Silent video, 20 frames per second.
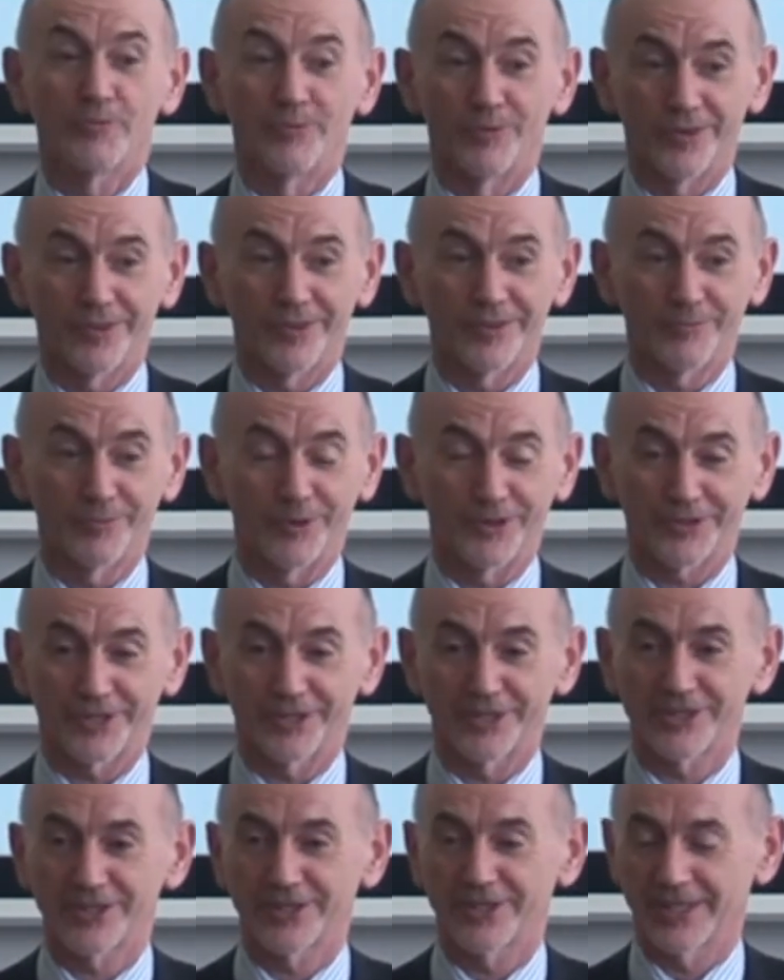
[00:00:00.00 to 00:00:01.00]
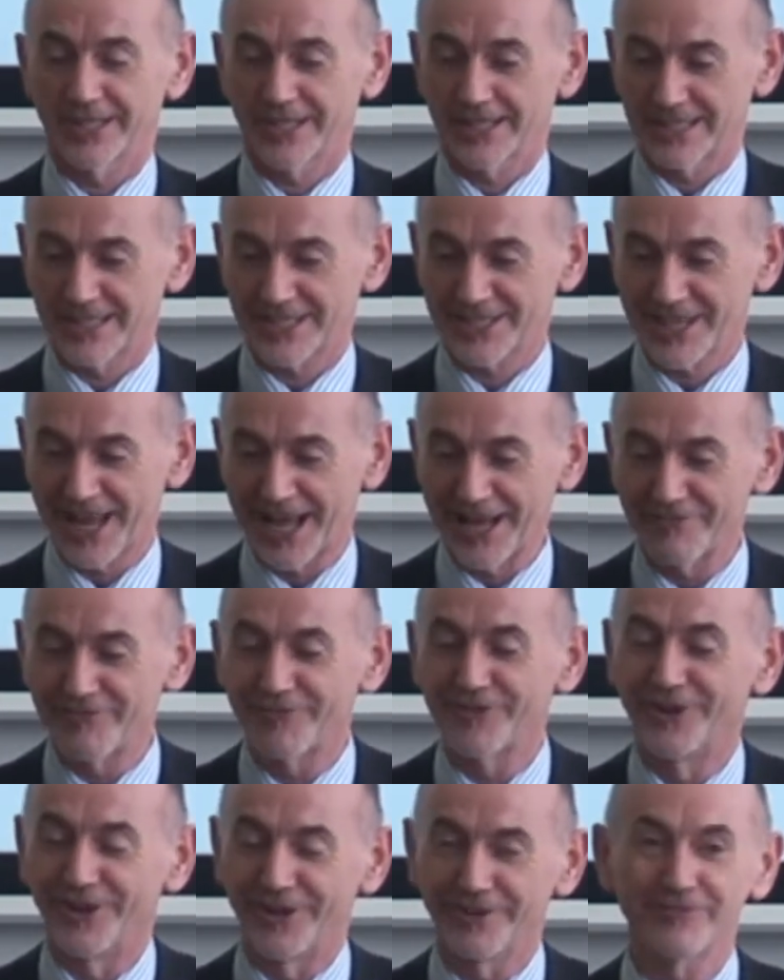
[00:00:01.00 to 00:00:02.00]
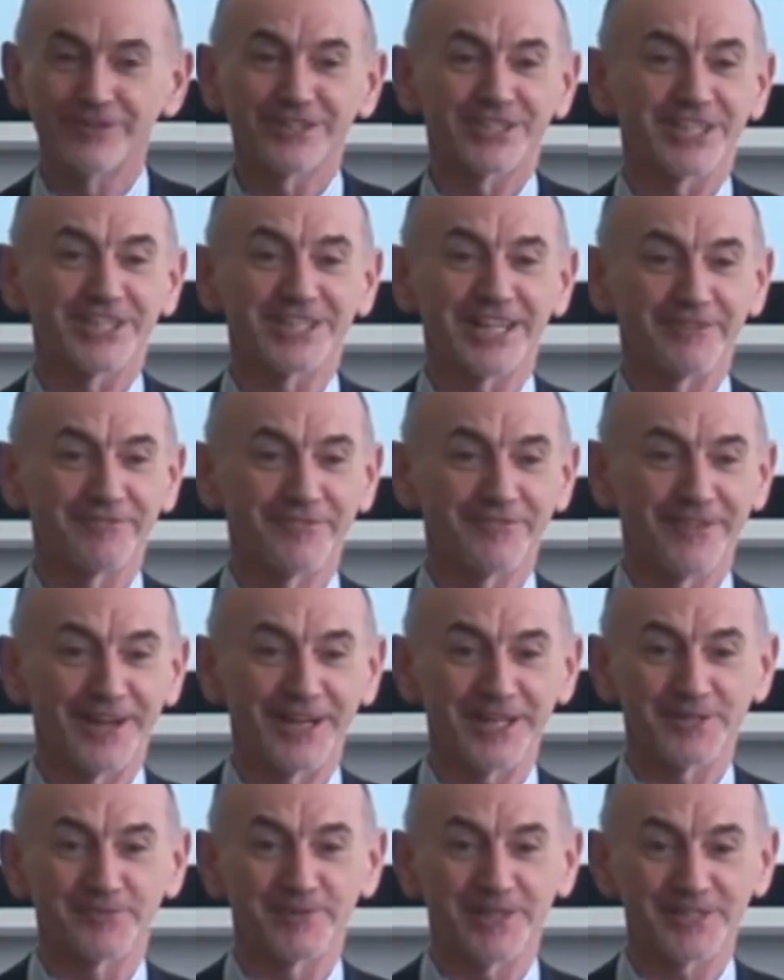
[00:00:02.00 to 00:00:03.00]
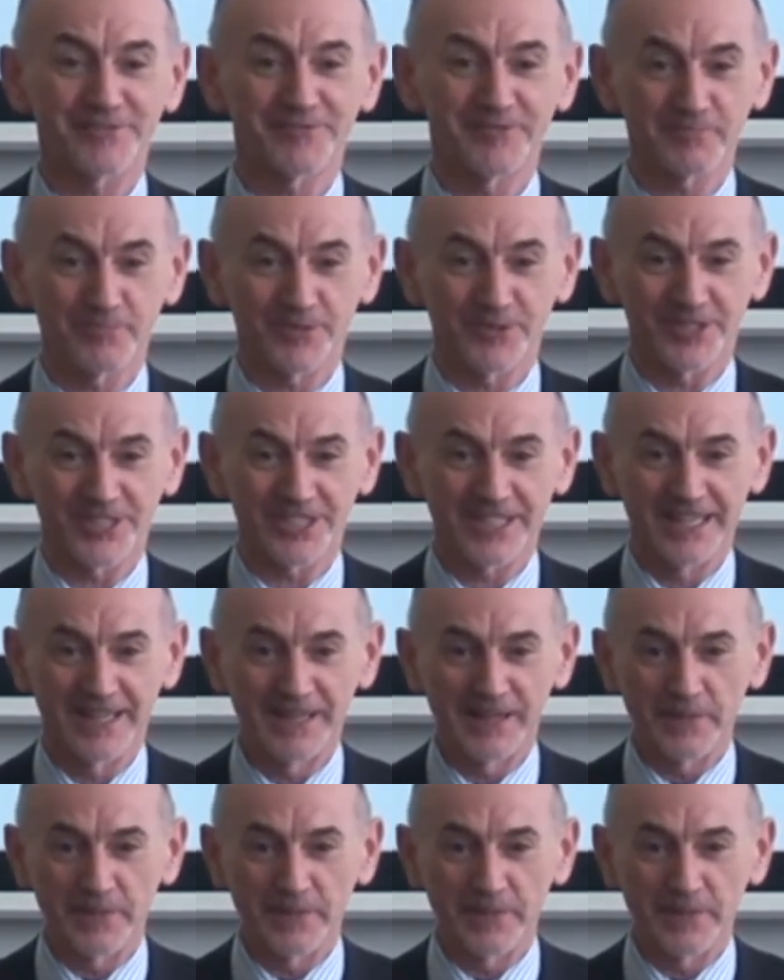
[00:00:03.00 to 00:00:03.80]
what the staff love as the self-evaluation reports.